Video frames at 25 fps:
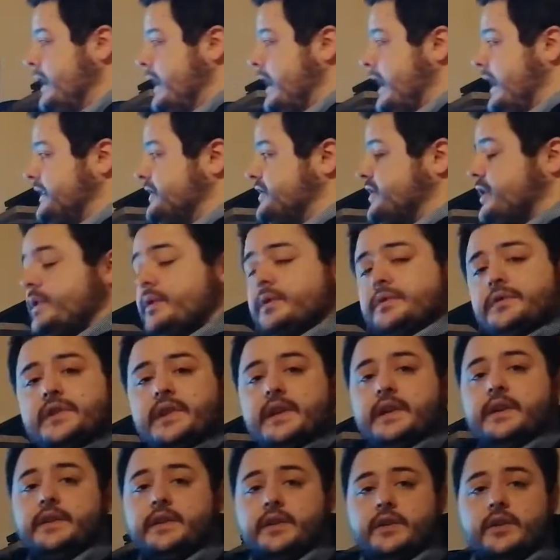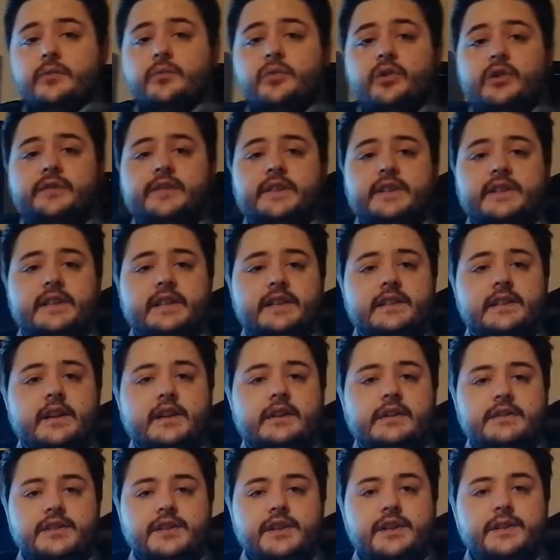I chose neuromorphic
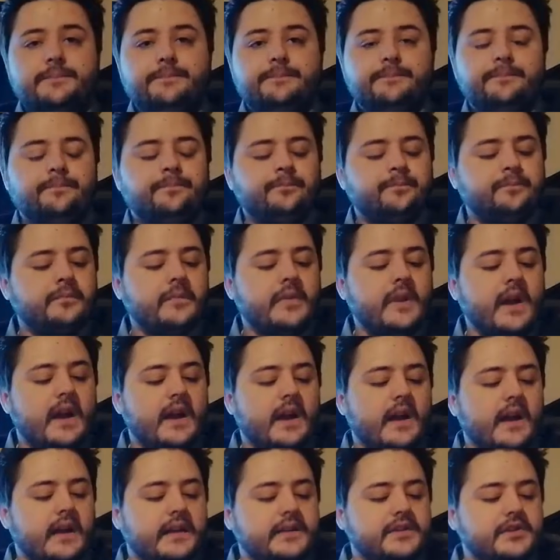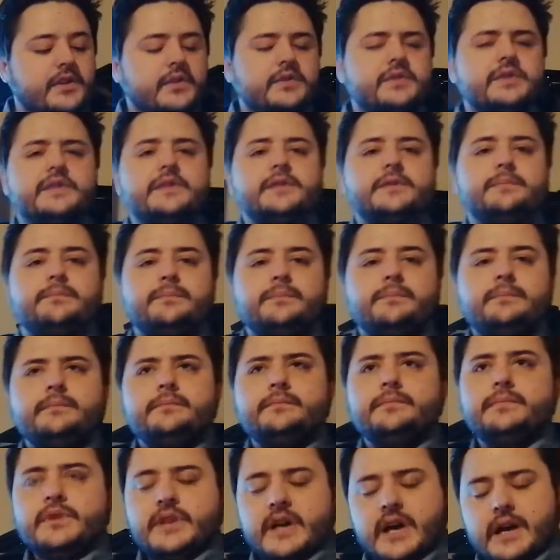technology. I chose this
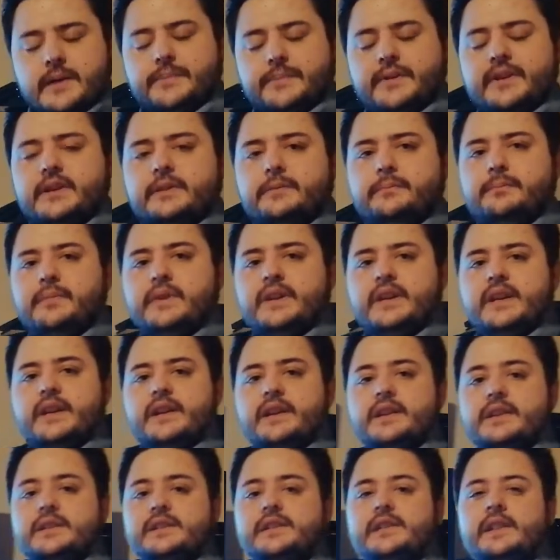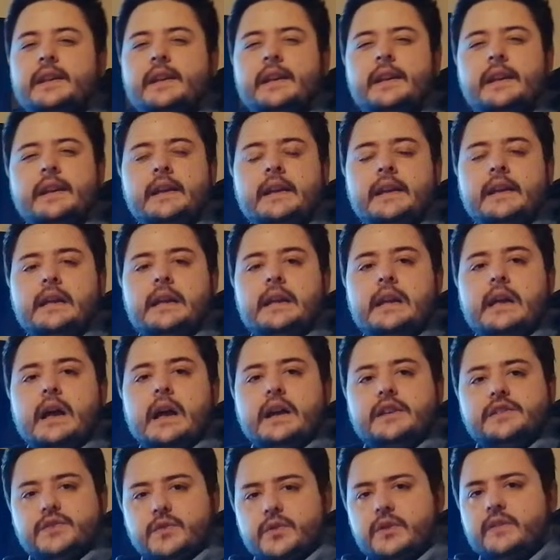topic because
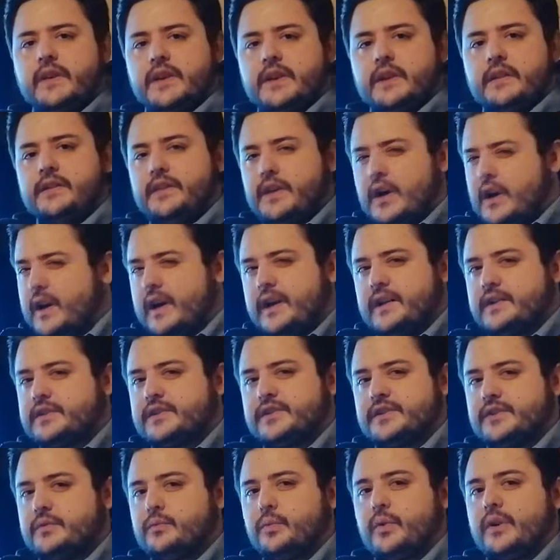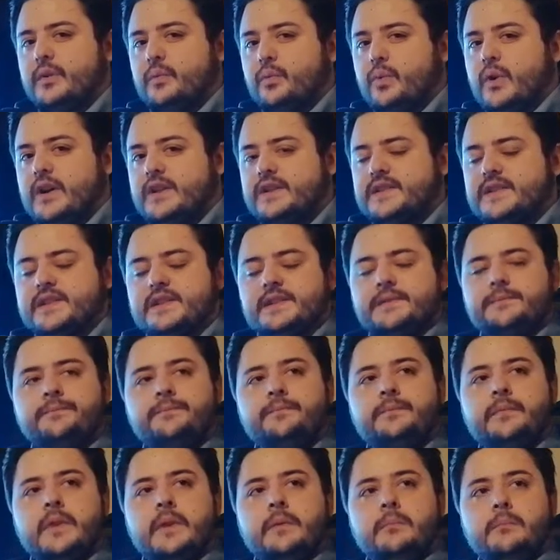I sort of thought I understood what it was,
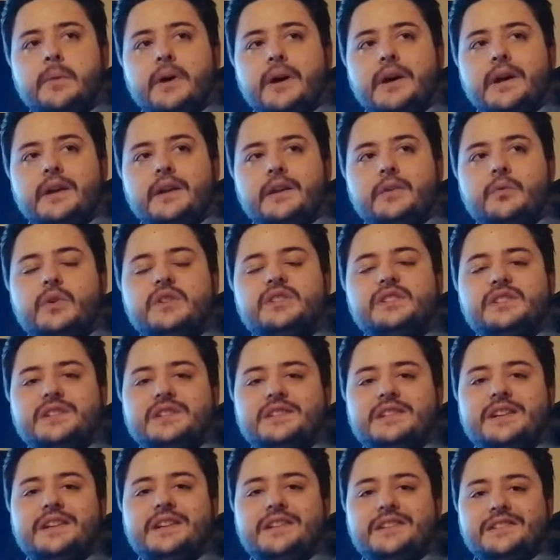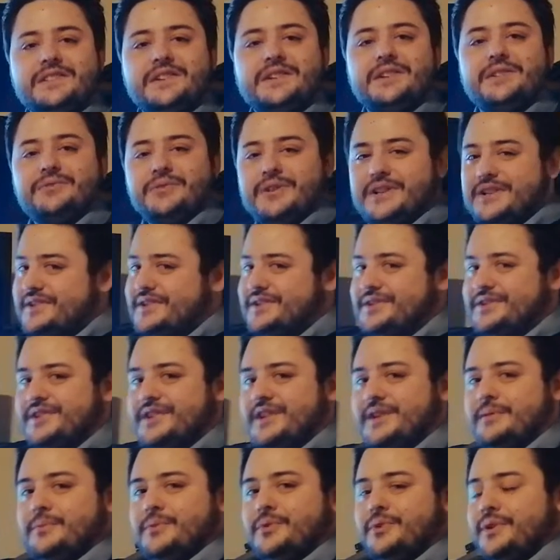but it wasn't until I started
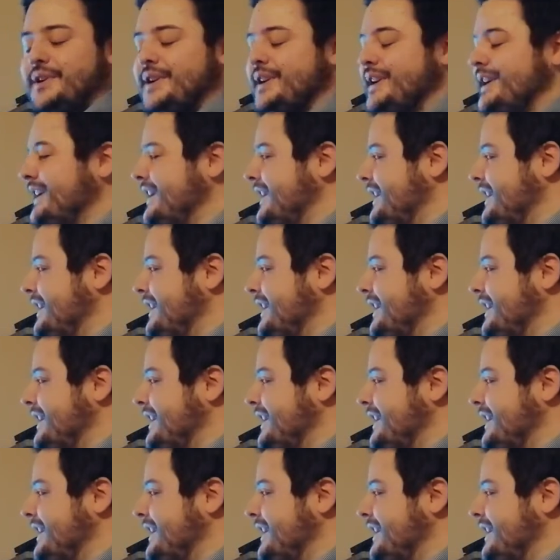researching it more